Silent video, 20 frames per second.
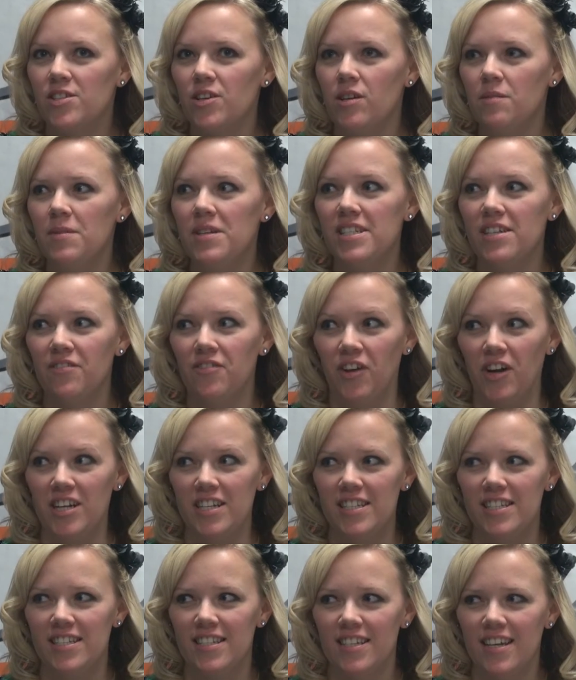It's going to be
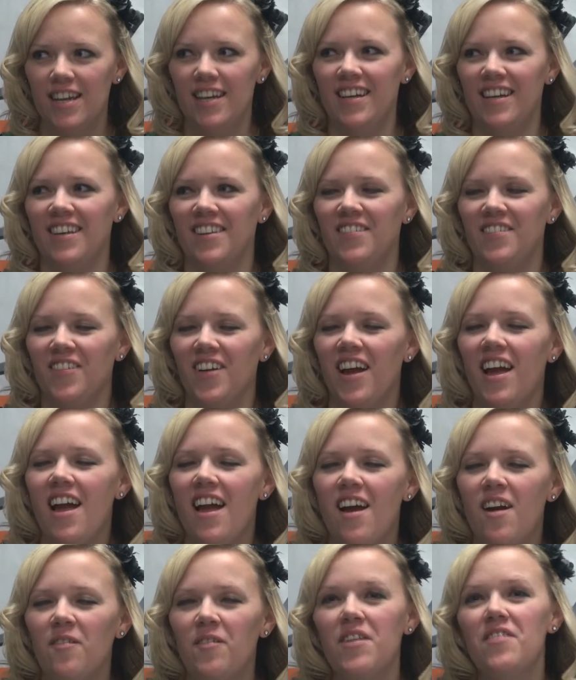different.
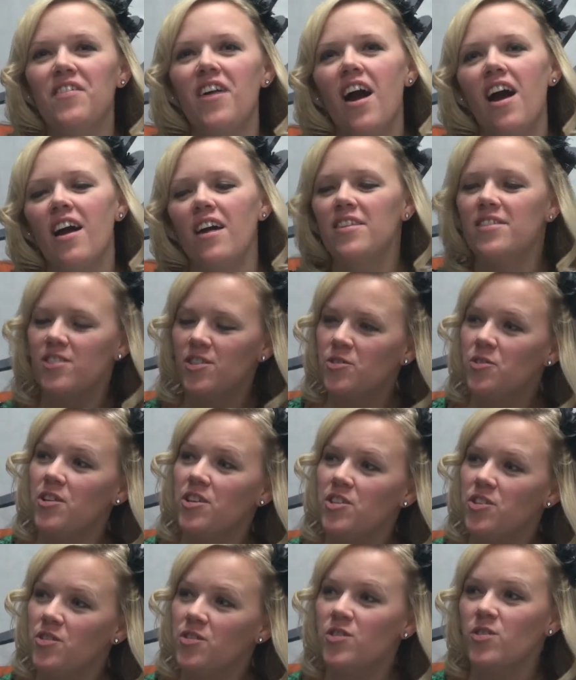It's a
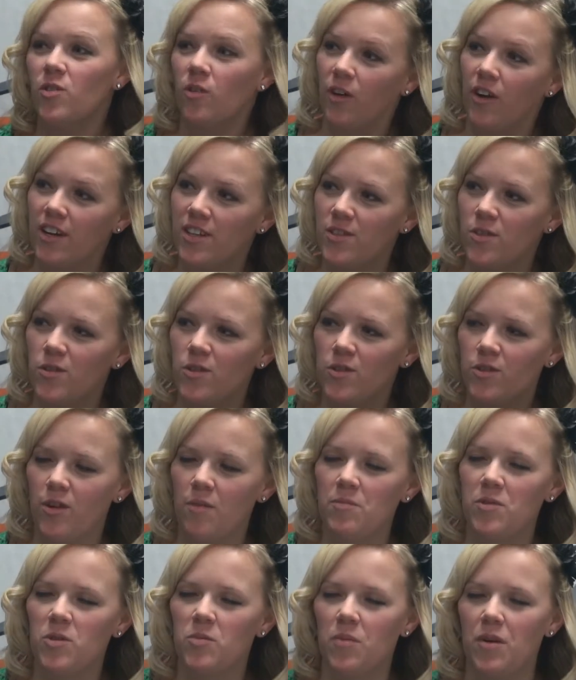traditional story, so the
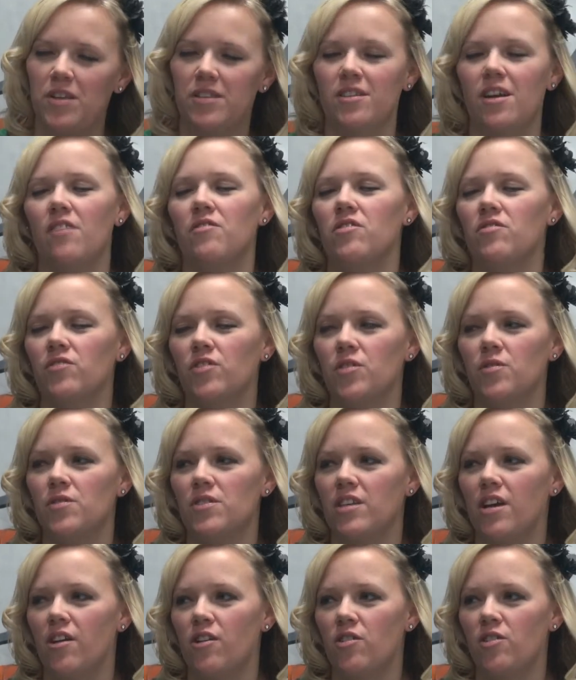script is based off of
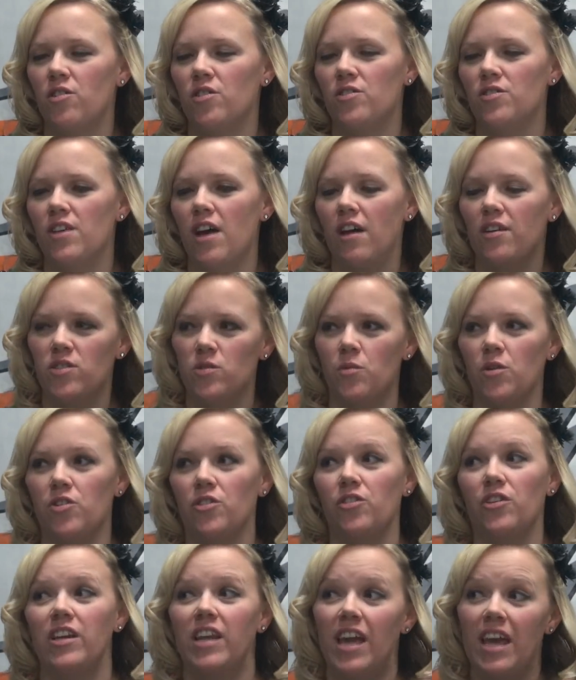Lewis Carroll's Alice in
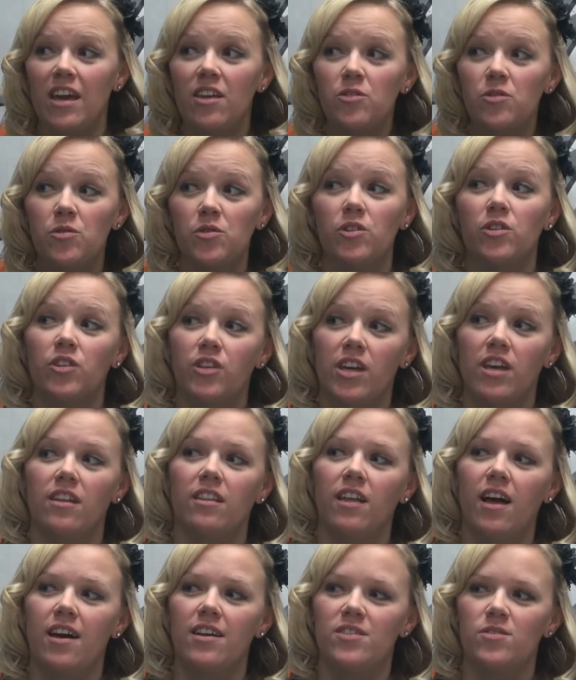Wonderland and Through the Looking
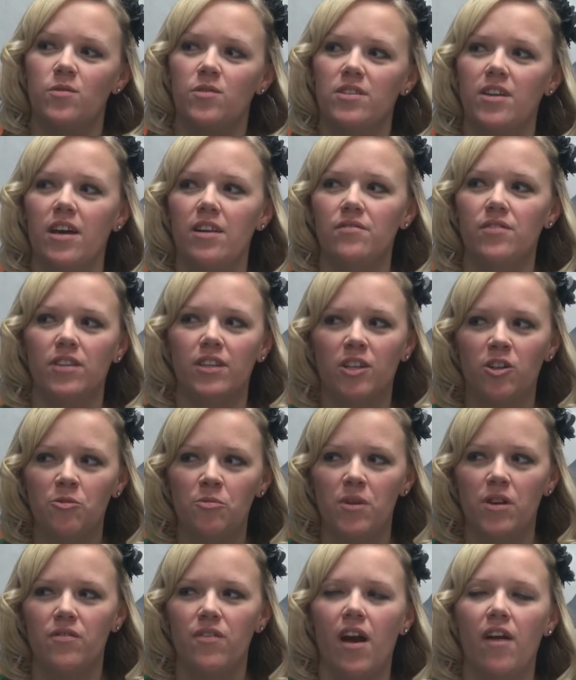Glass, so it's kind of a
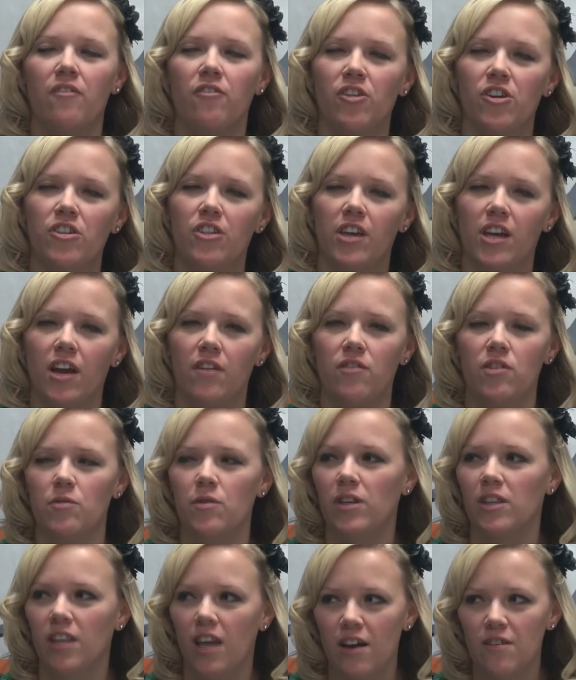little bit of everything
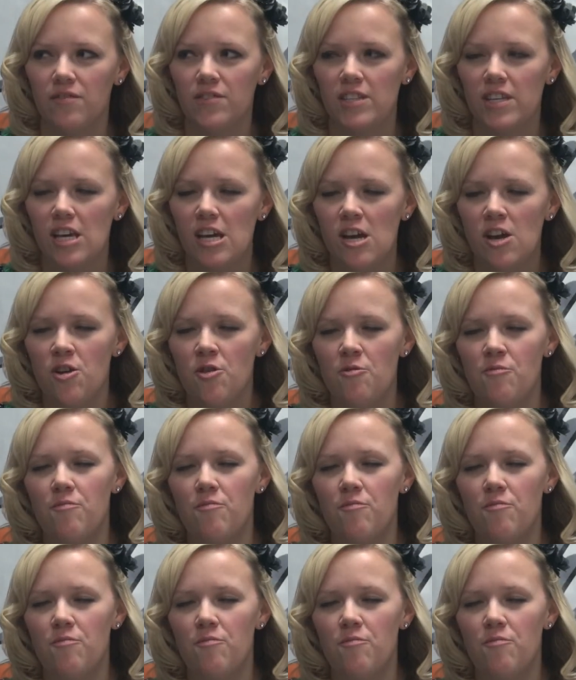everyone loves.